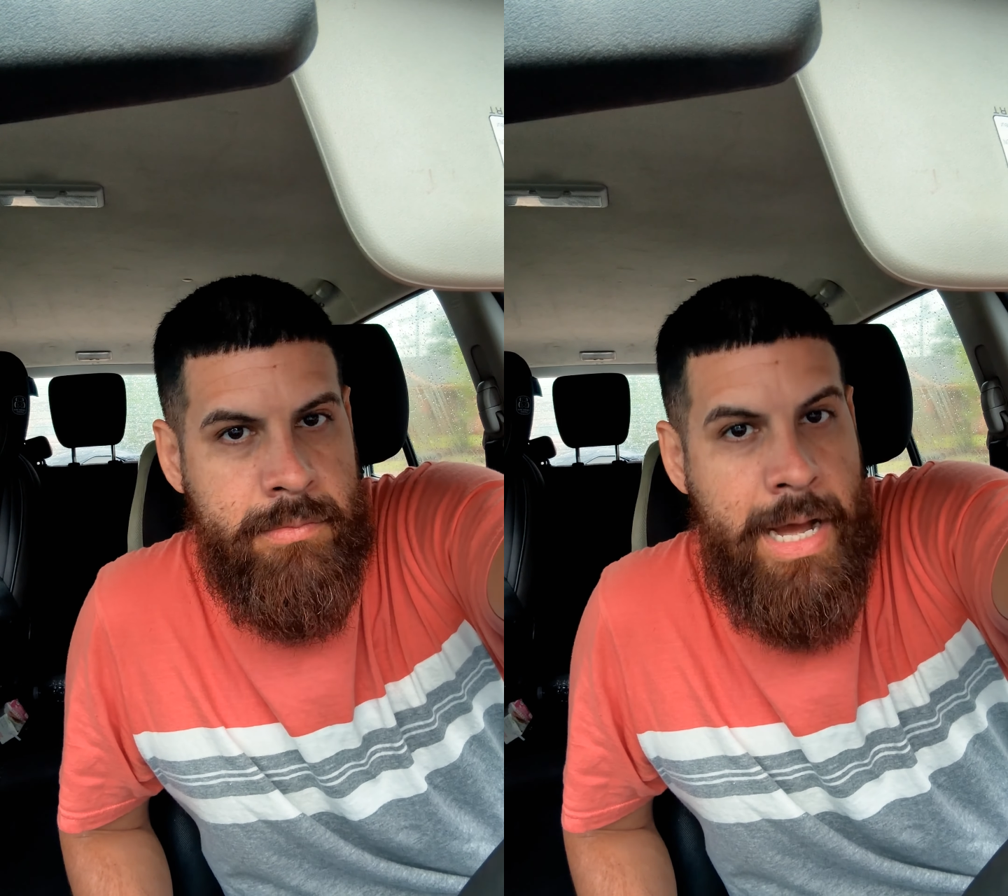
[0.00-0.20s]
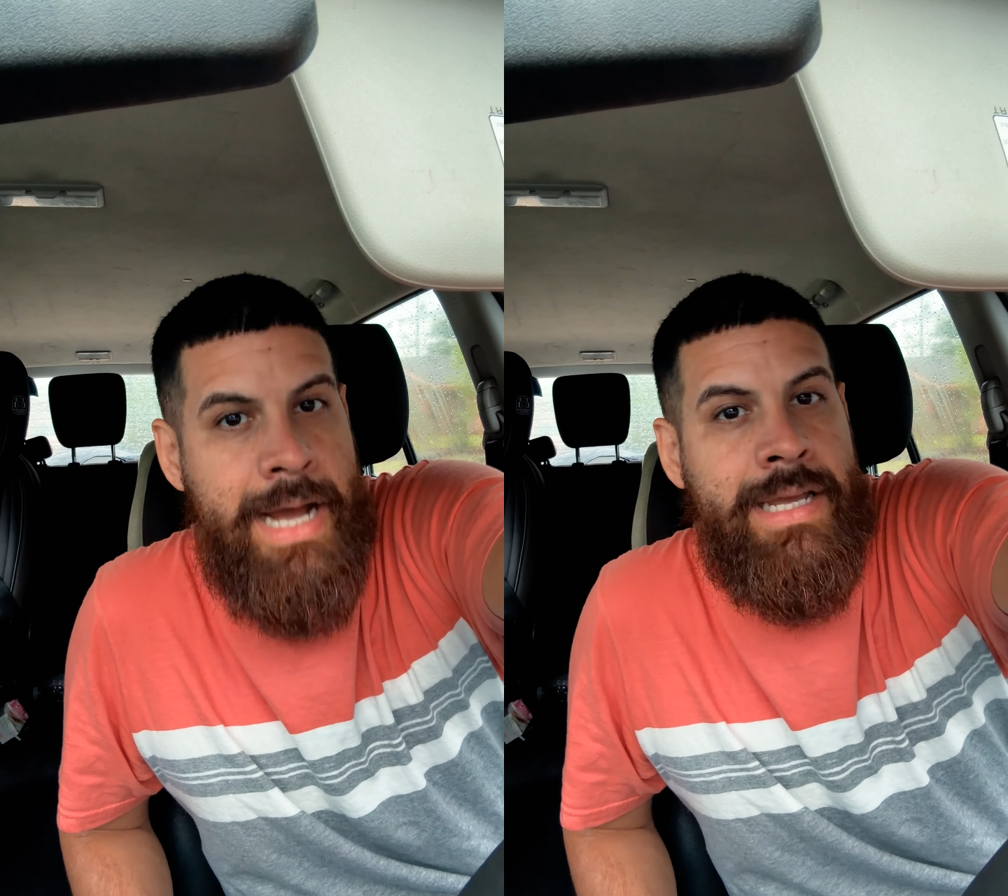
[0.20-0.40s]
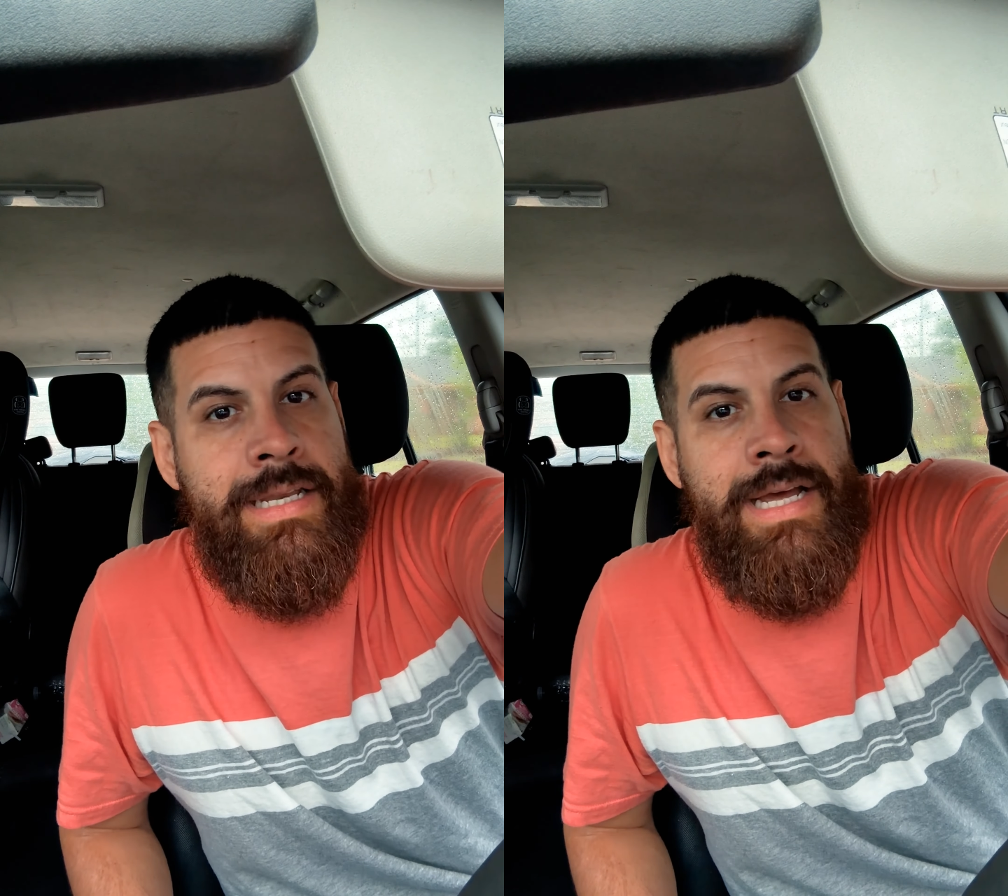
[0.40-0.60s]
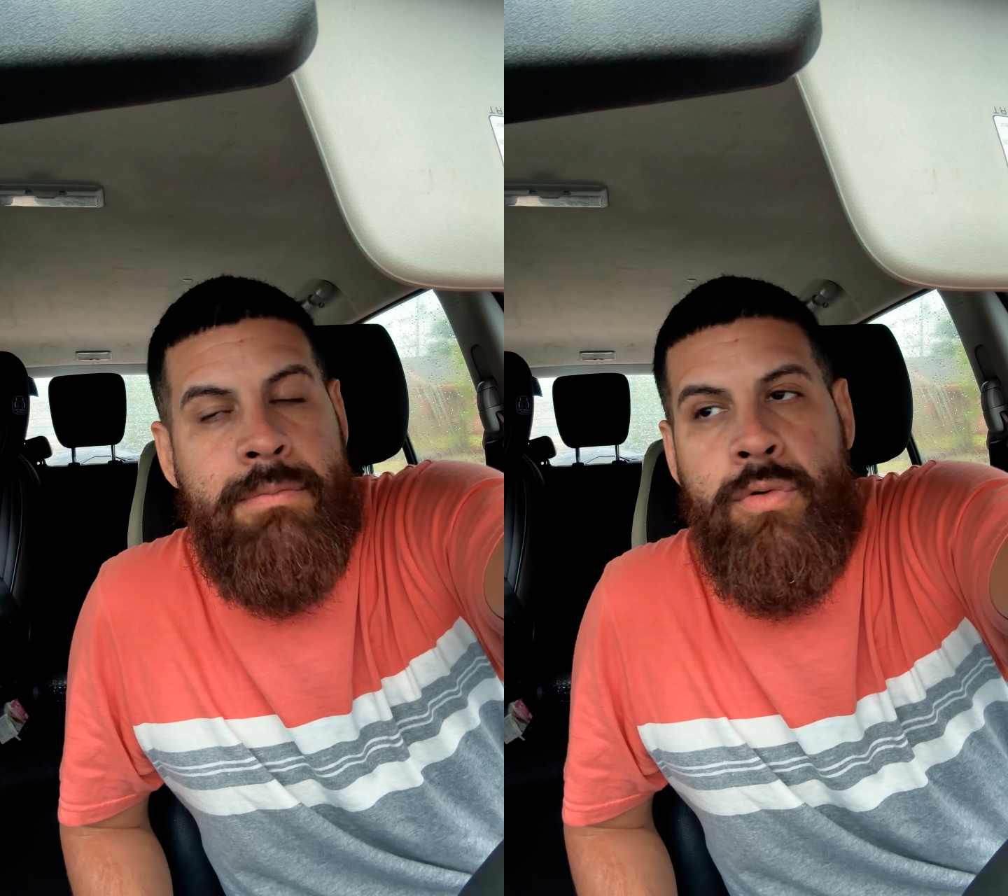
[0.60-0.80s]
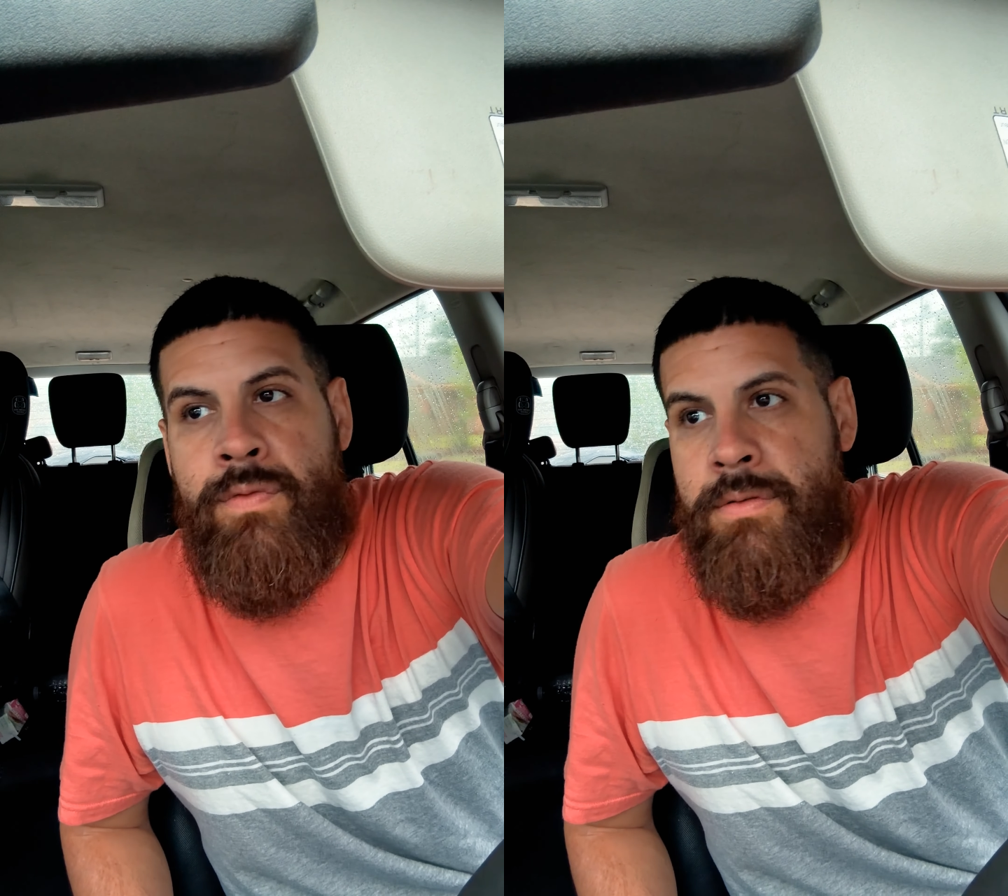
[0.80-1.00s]
I can now
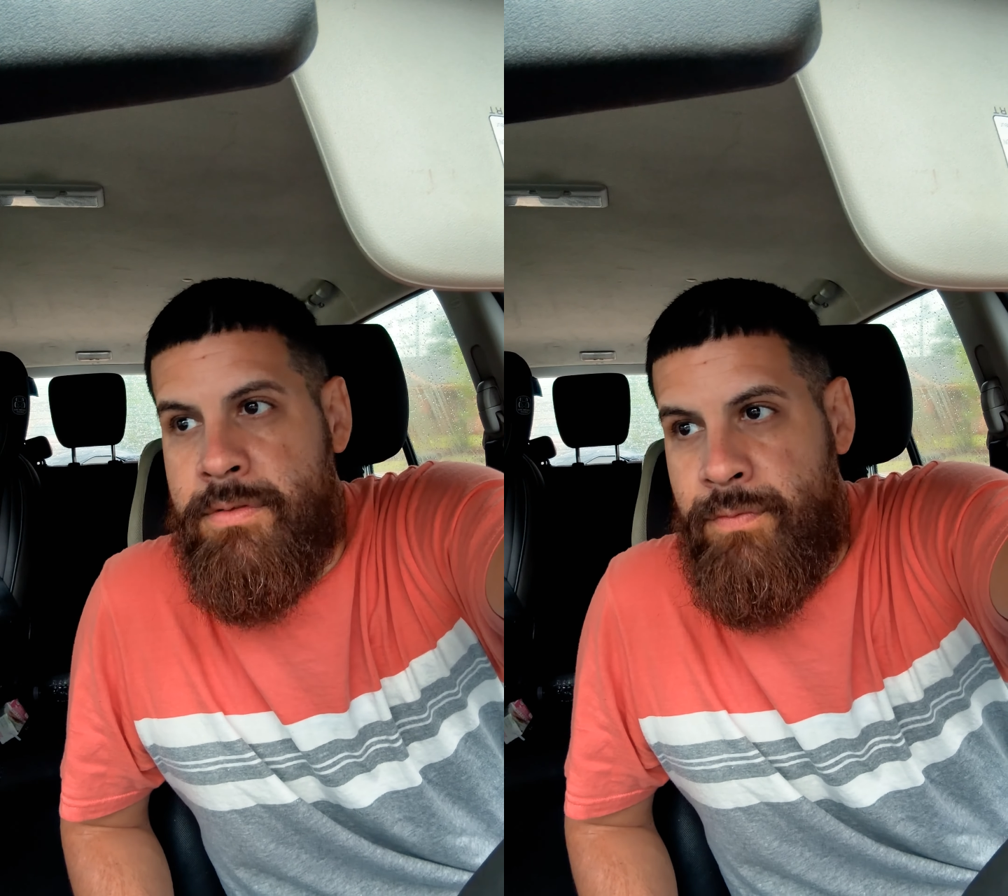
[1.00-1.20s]
move up to